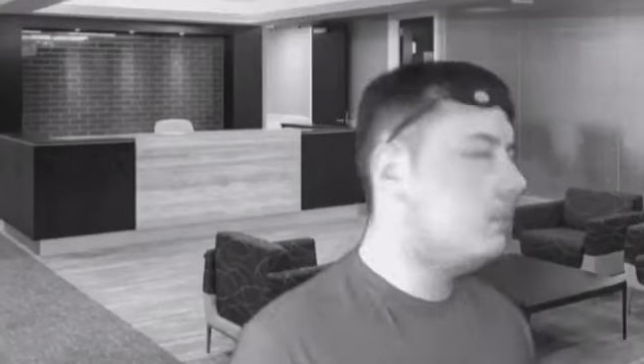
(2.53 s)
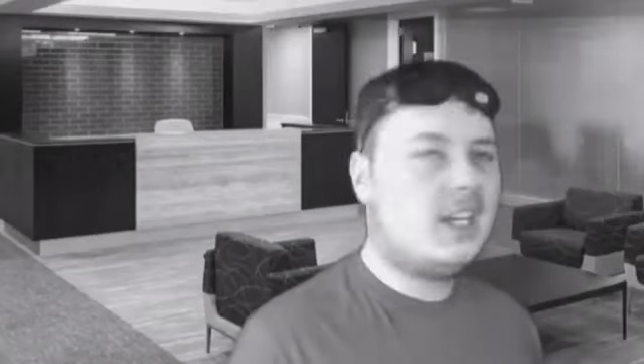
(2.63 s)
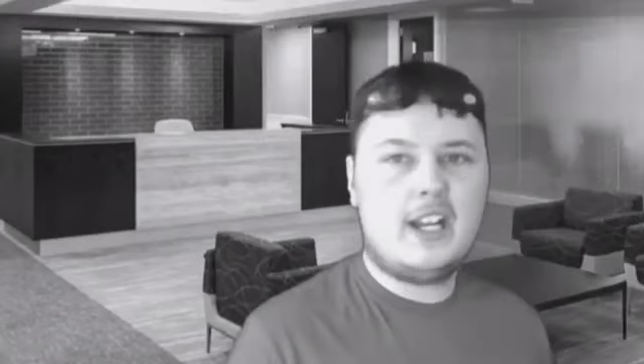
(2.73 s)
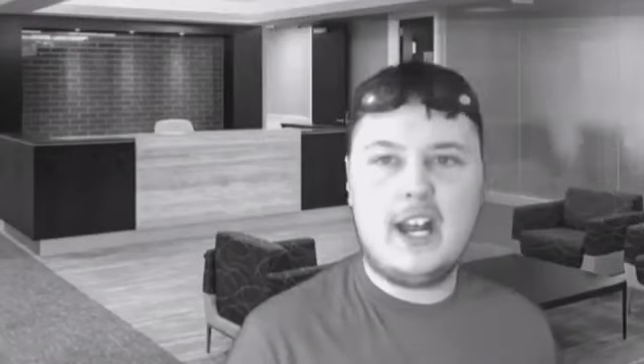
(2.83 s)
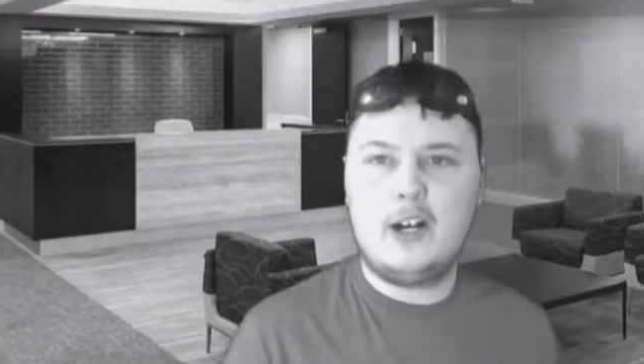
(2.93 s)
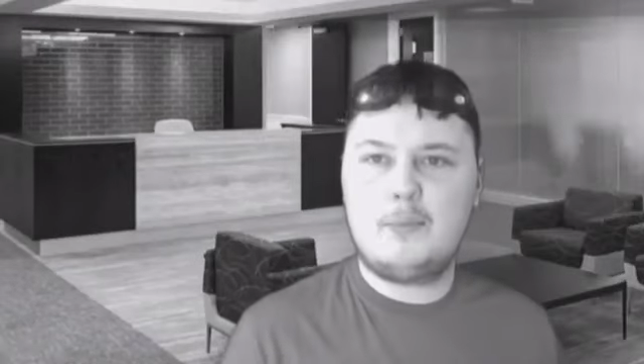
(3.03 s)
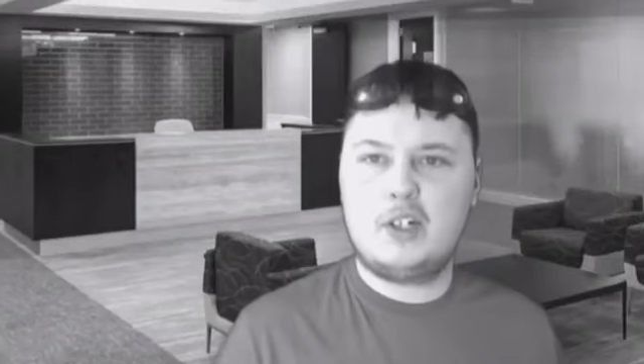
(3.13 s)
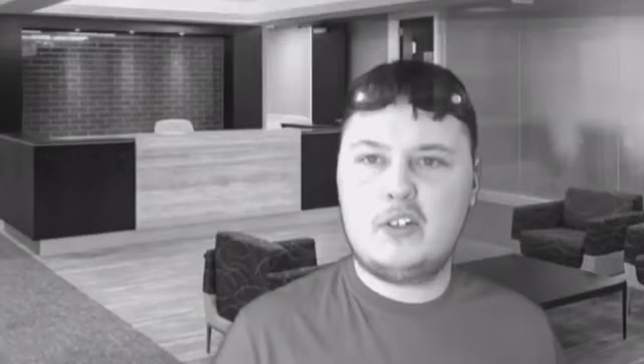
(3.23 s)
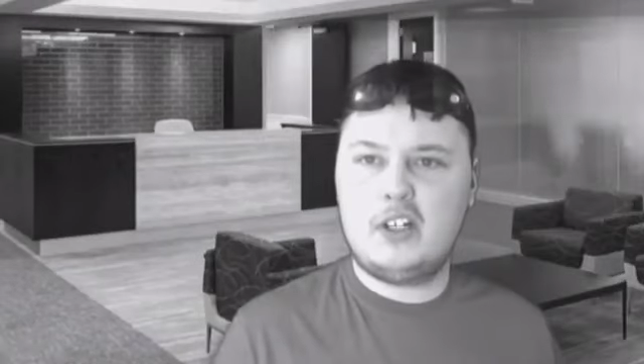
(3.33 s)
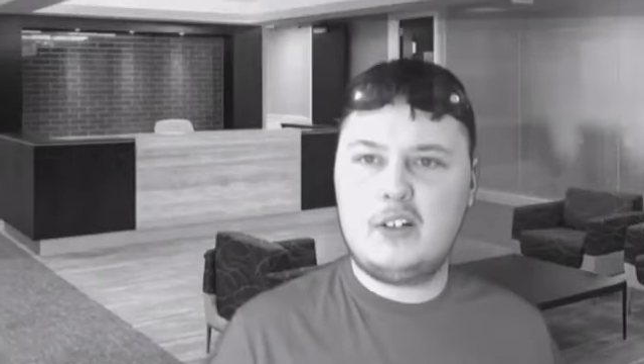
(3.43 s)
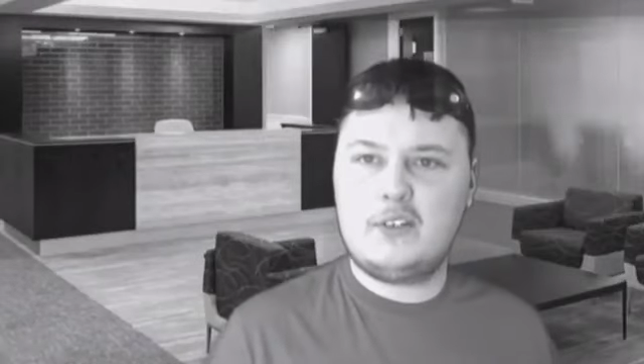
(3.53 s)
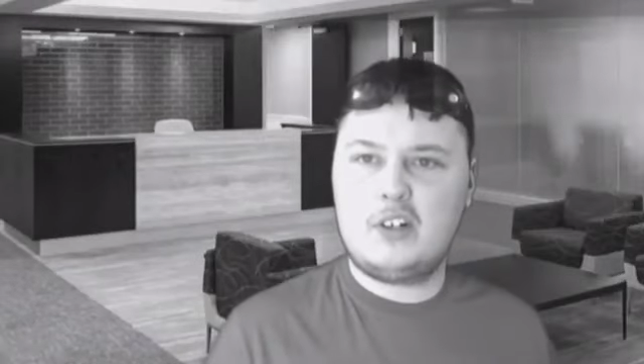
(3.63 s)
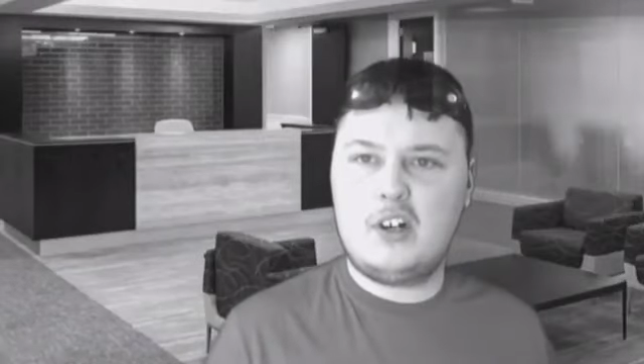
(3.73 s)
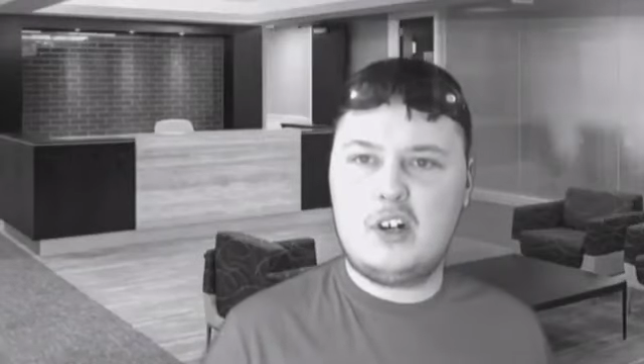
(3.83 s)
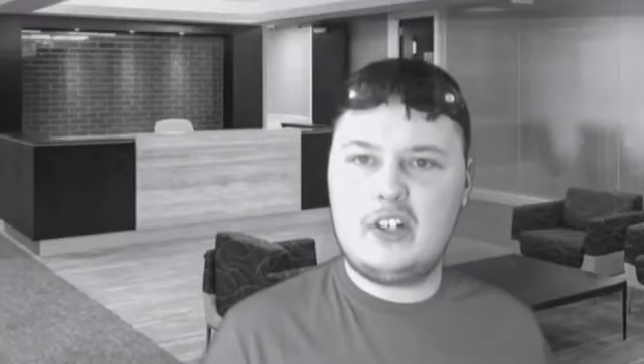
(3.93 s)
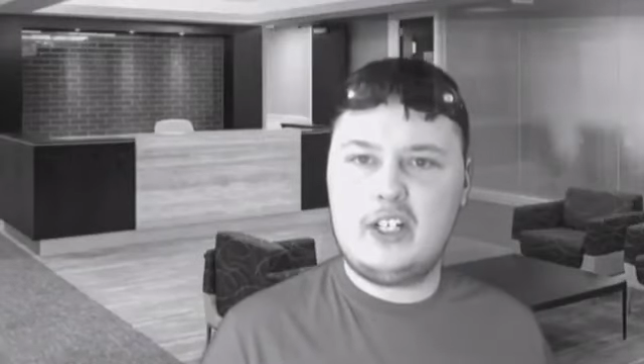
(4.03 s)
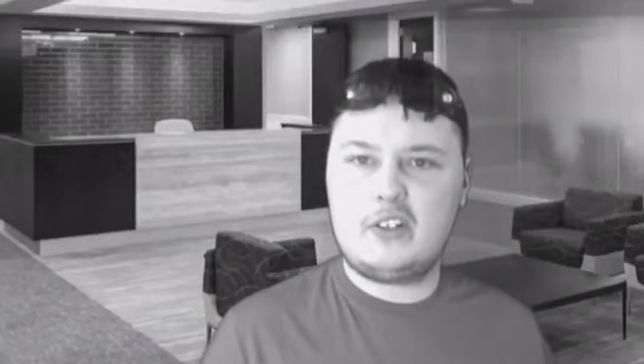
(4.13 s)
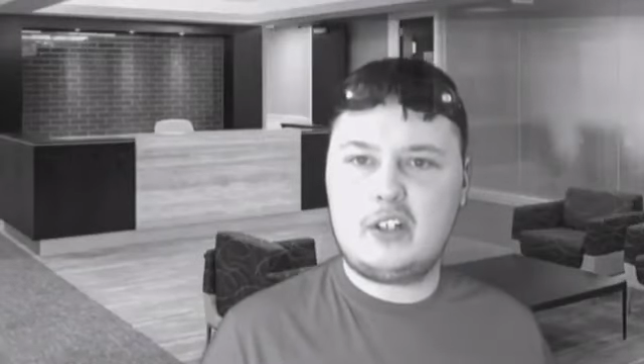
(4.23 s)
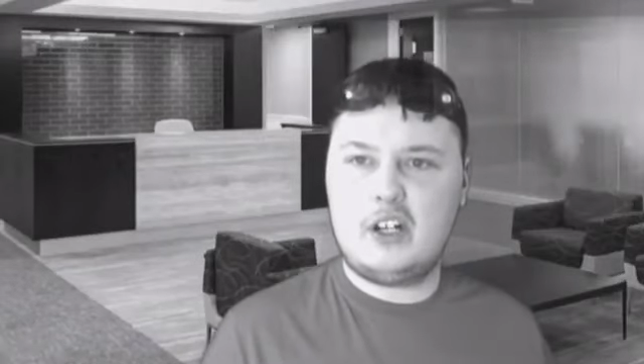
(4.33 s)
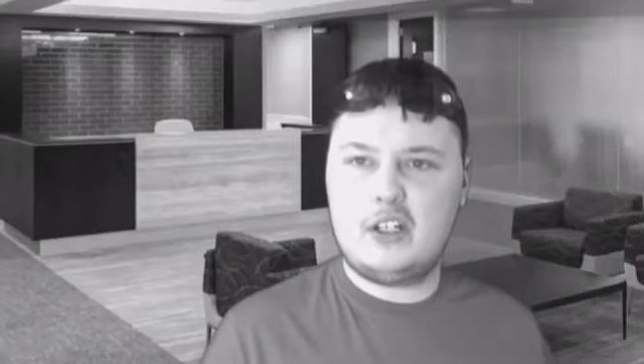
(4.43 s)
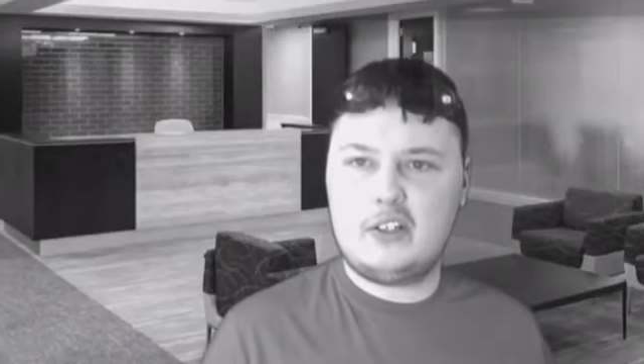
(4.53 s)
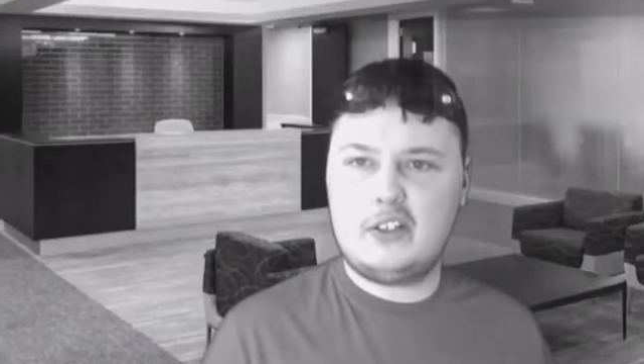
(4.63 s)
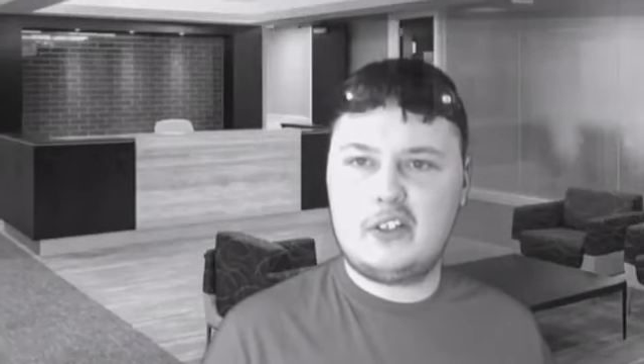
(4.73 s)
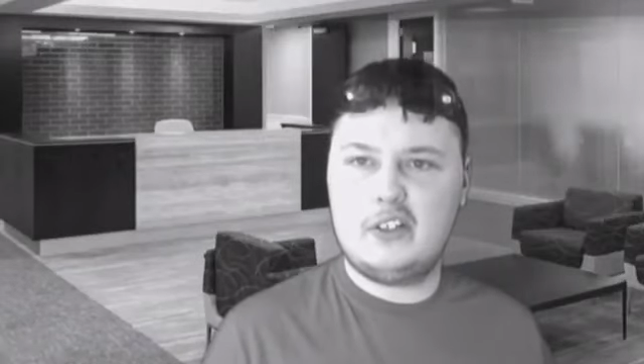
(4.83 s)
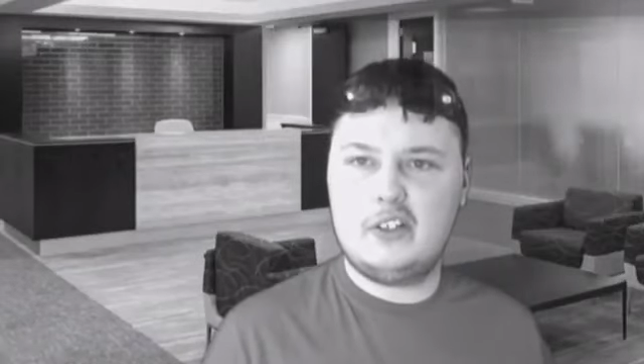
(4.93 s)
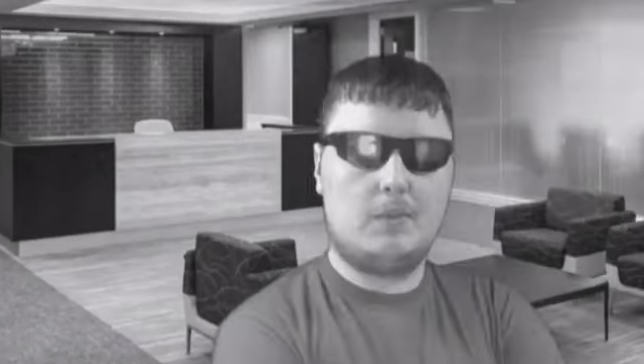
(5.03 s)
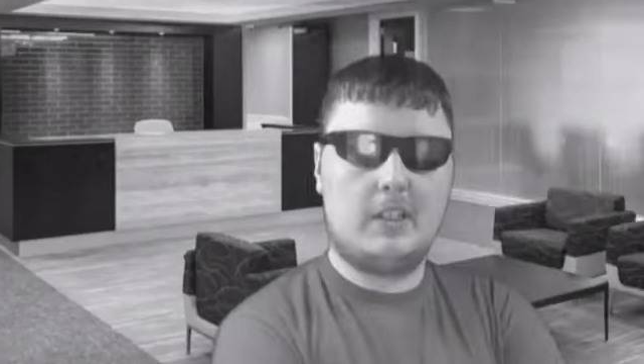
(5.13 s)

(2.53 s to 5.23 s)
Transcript: So we can help ourselves to all these cards?